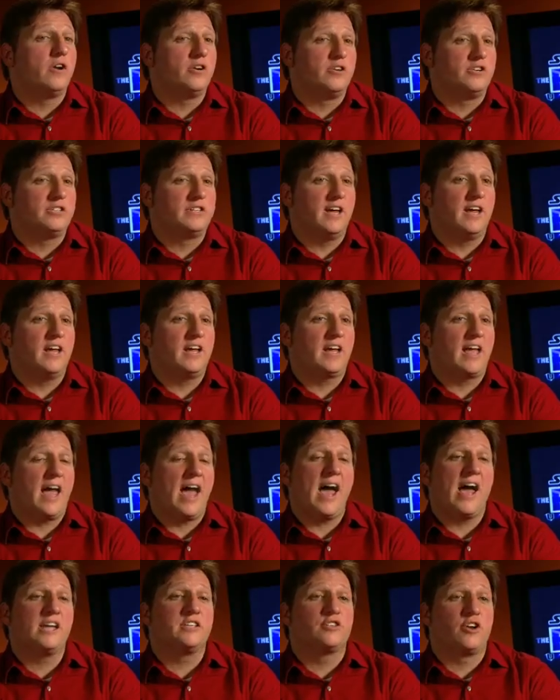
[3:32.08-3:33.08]
undertake
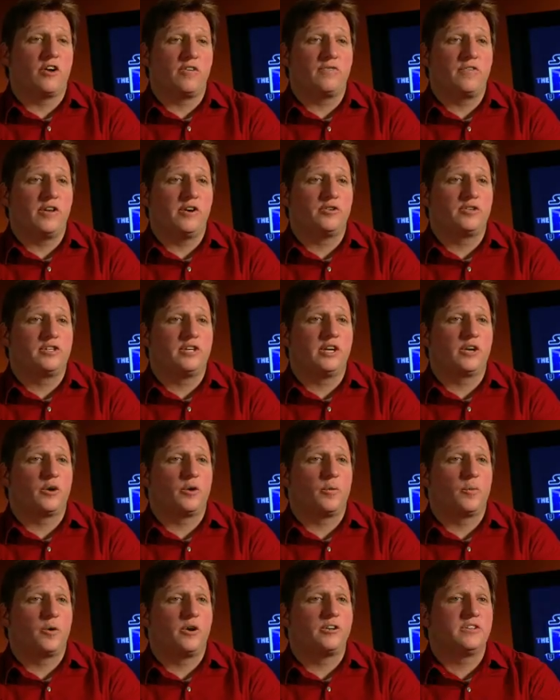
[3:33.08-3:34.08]
as Darth Vader
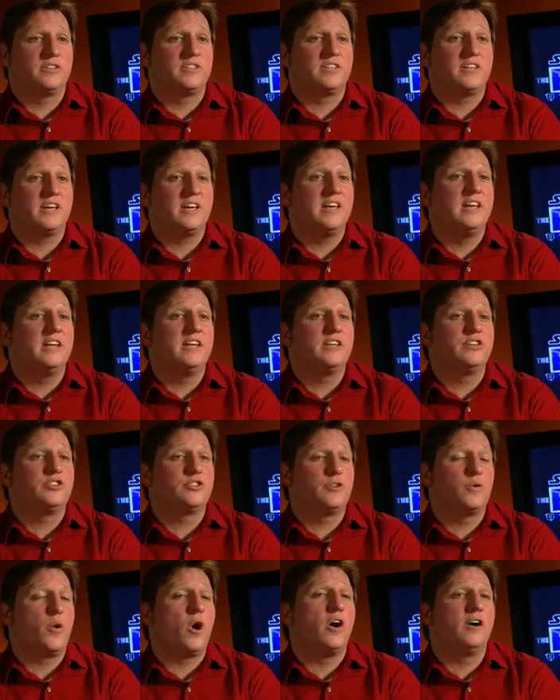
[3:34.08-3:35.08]
Secret Apprentice is
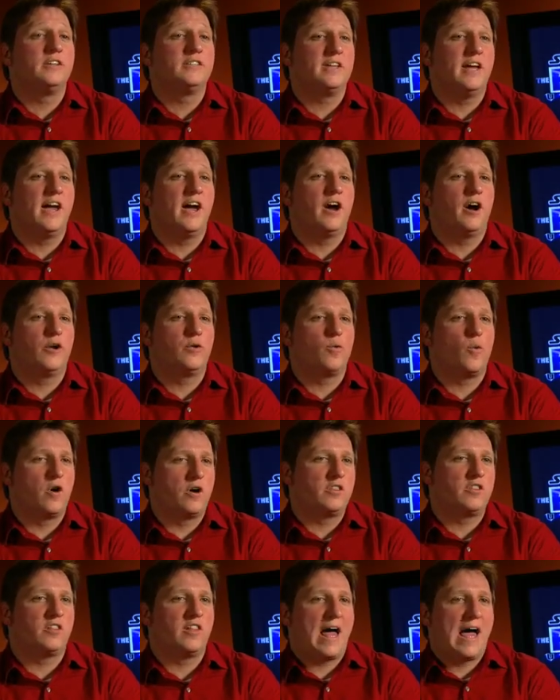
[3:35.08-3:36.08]
to hunt down
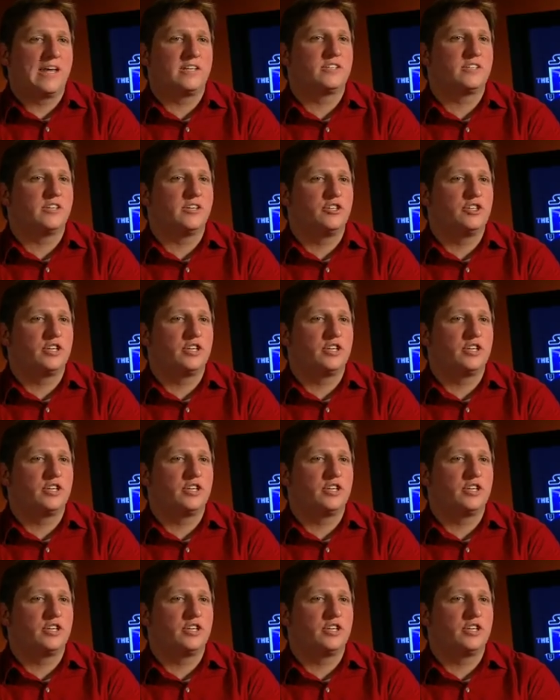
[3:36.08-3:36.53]
one of the last of the